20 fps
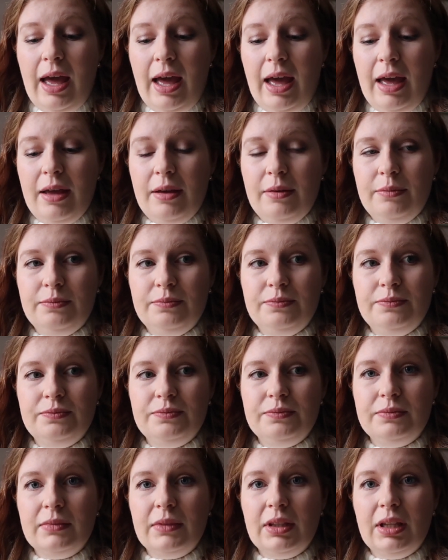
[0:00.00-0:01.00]
Um,
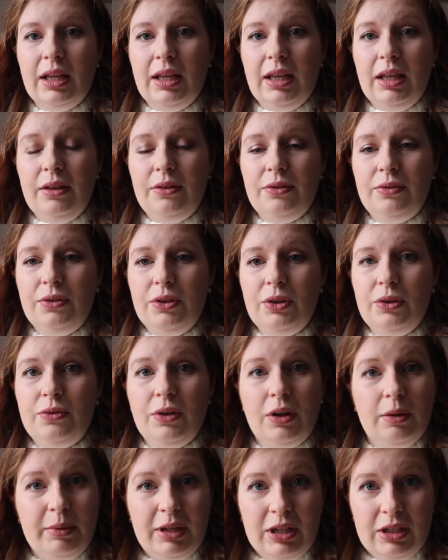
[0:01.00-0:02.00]
if you
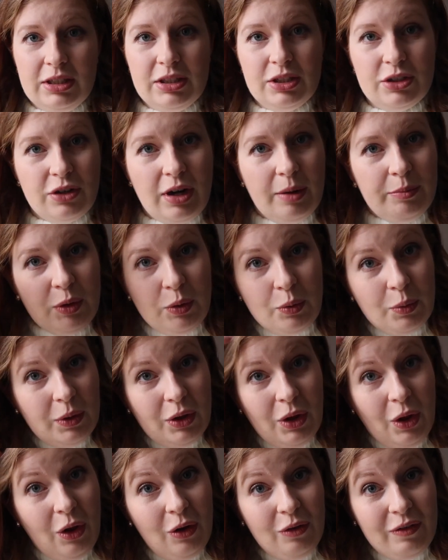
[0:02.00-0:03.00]
follow me on Instagram, you
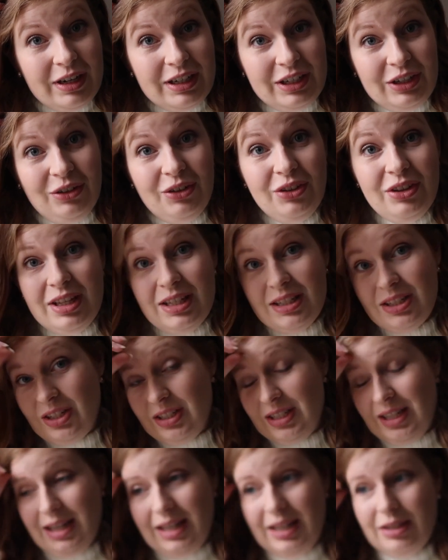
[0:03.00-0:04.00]
will already know this
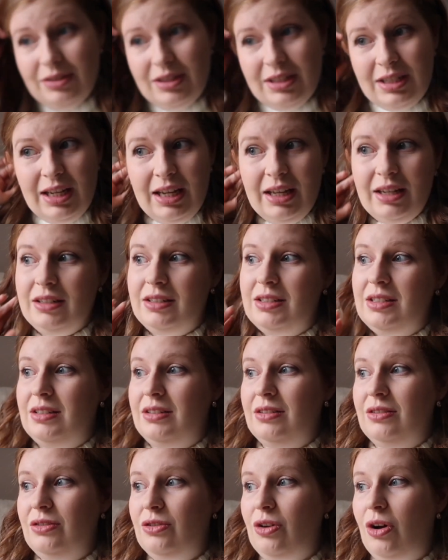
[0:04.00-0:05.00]
because I announced
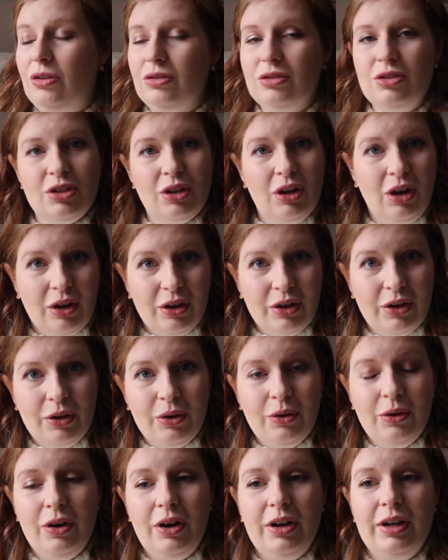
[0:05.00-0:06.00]
it not so long
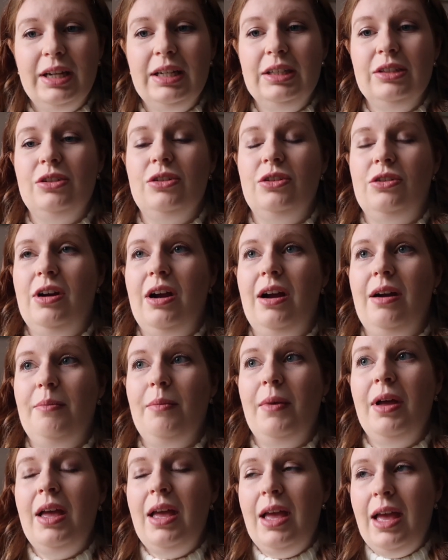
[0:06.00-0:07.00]
ago on Instagram,
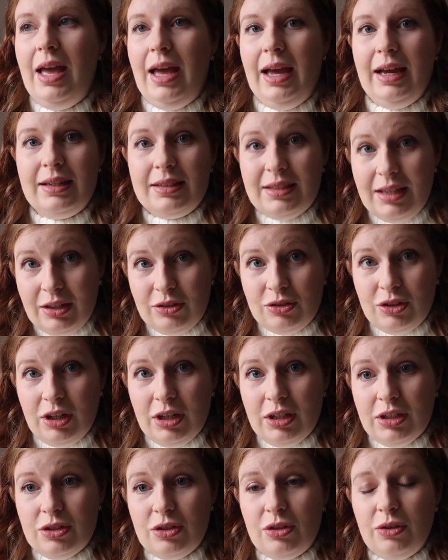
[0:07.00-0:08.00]

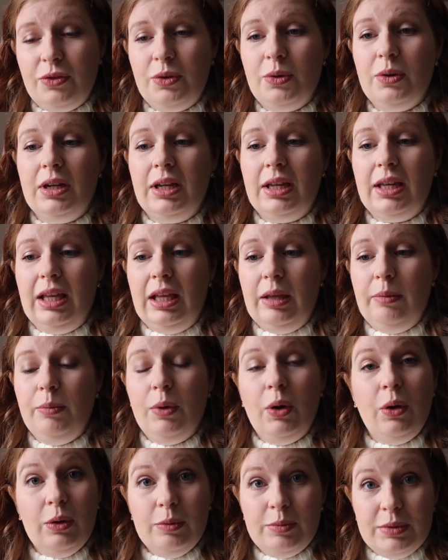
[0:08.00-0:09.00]
etc. So if you want to keep
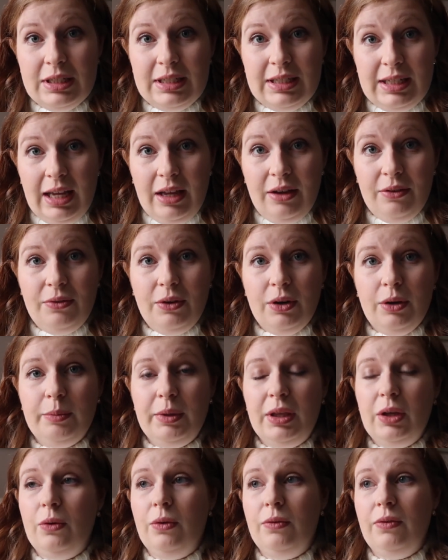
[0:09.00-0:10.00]
more up to date, follow
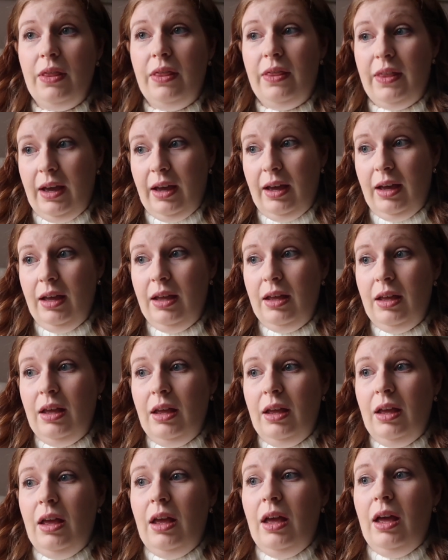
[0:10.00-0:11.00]
me over there.
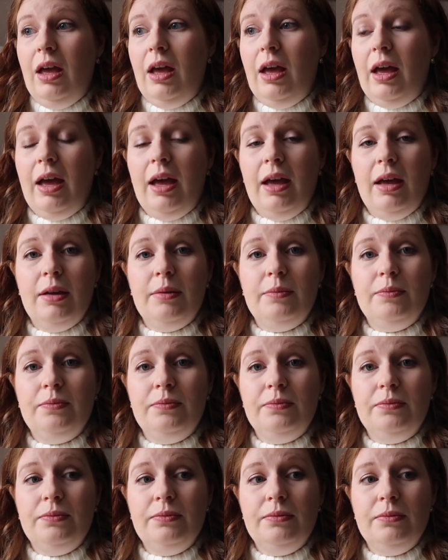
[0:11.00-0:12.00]

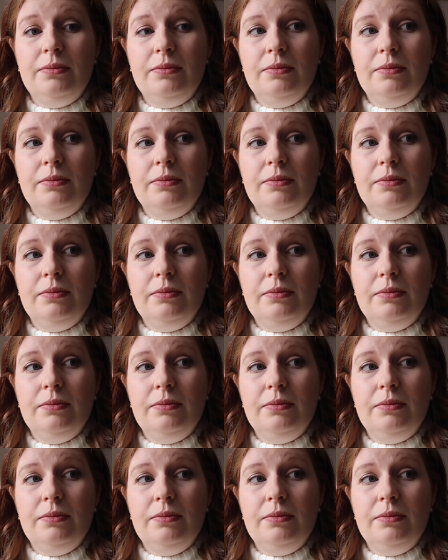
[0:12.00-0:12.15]
Um,